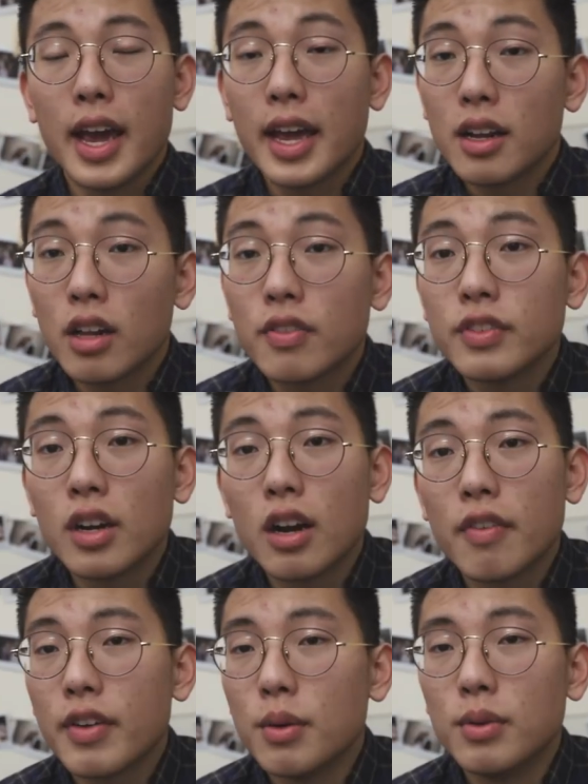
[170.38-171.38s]
Analog
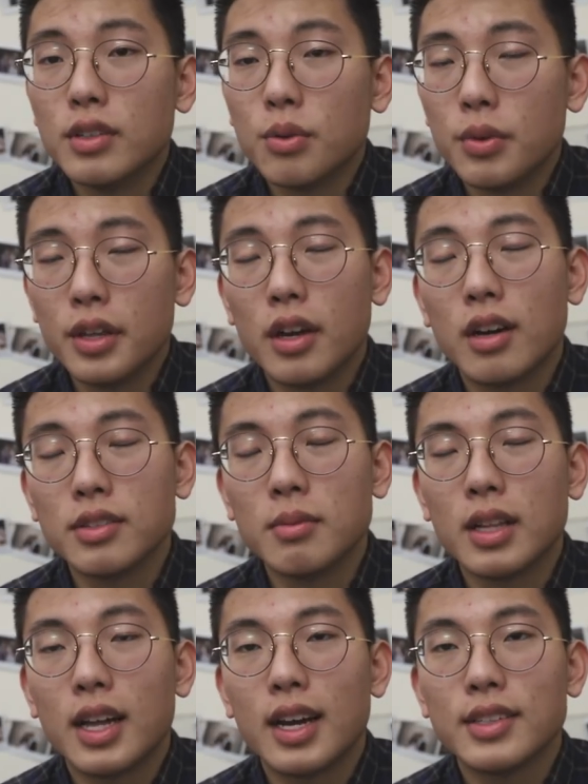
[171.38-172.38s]
photography was a really
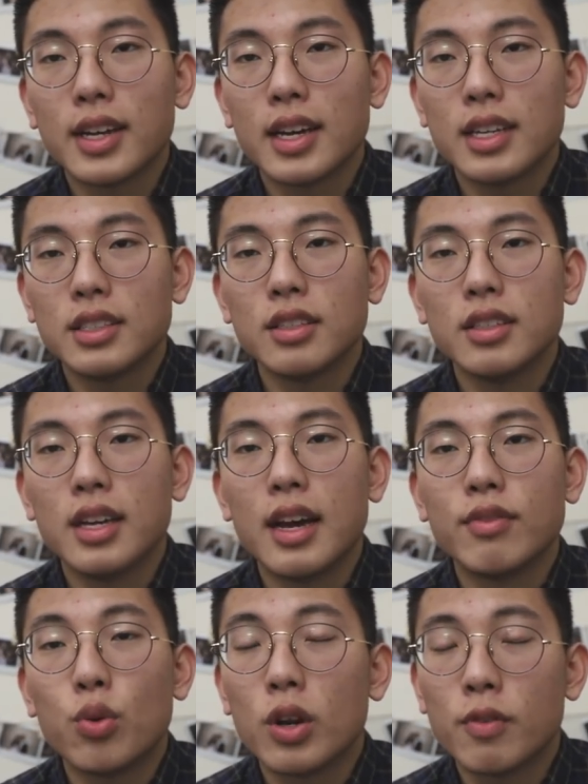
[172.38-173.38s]
awesome class. I got to
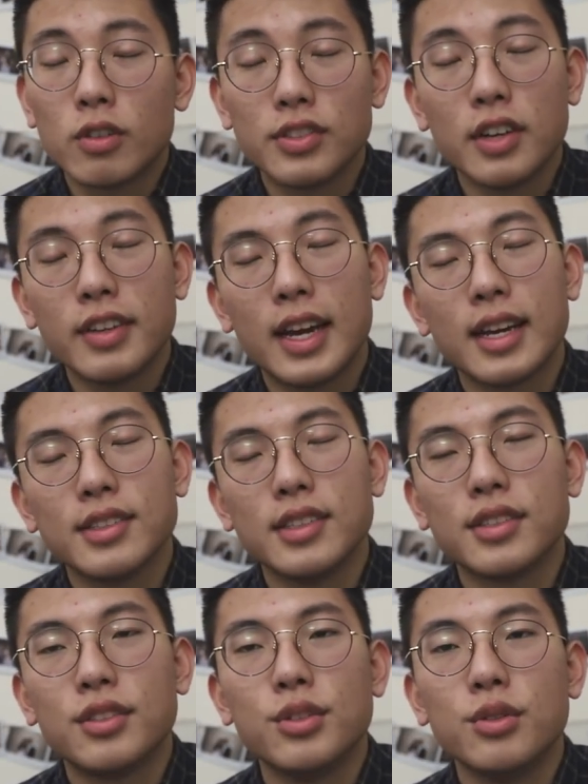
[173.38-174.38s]
have 24/7
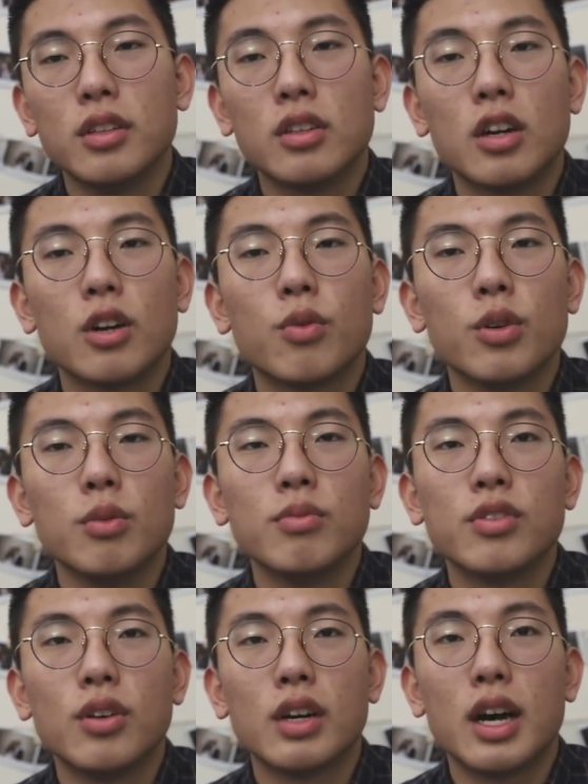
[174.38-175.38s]
access to the dark room,
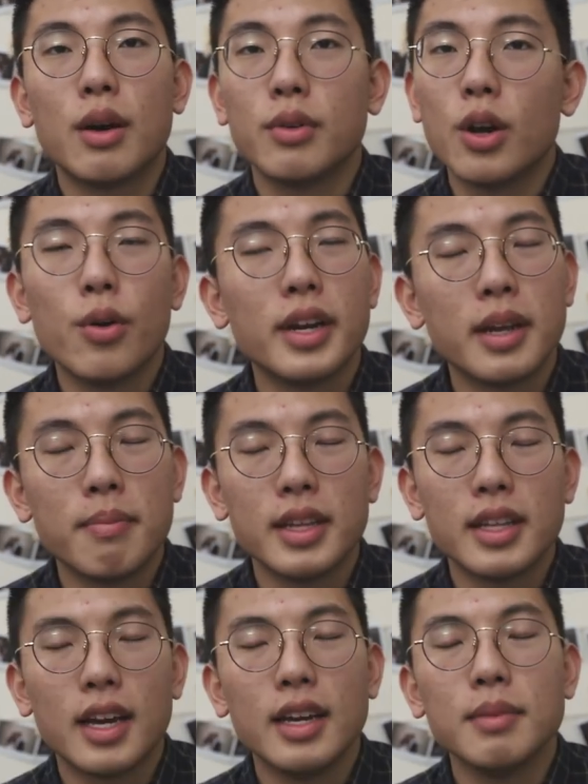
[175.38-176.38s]
so I would go in at
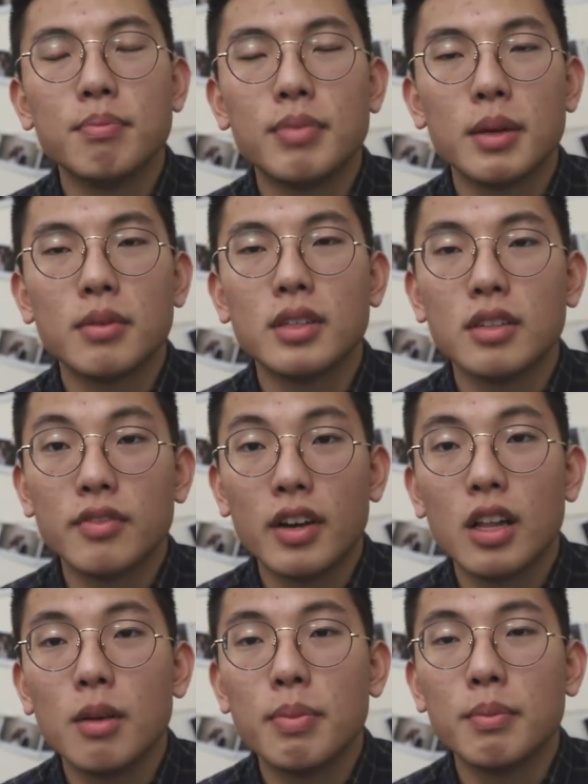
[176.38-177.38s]
midnight, be able to
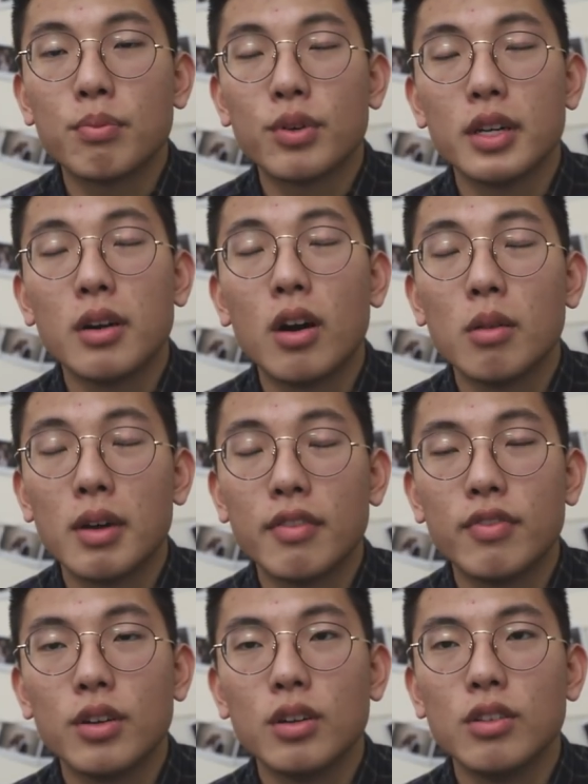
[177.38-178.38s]
develop and print all my
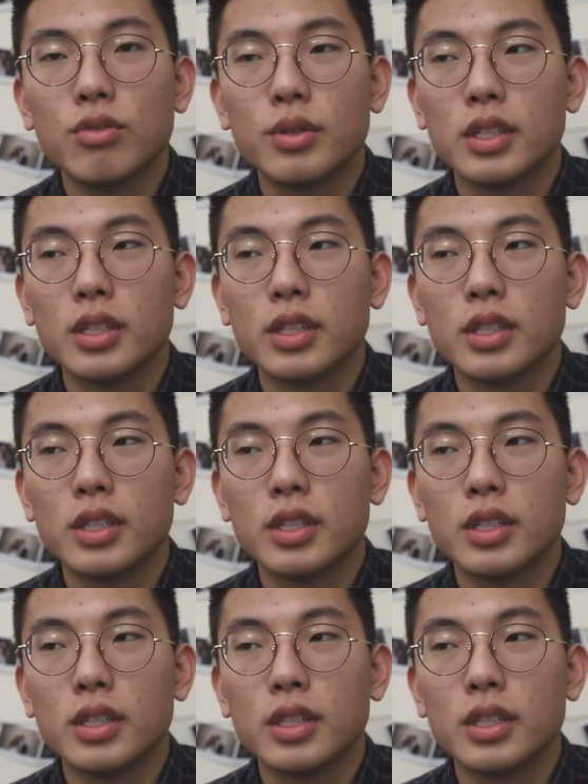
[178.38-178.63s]
photos.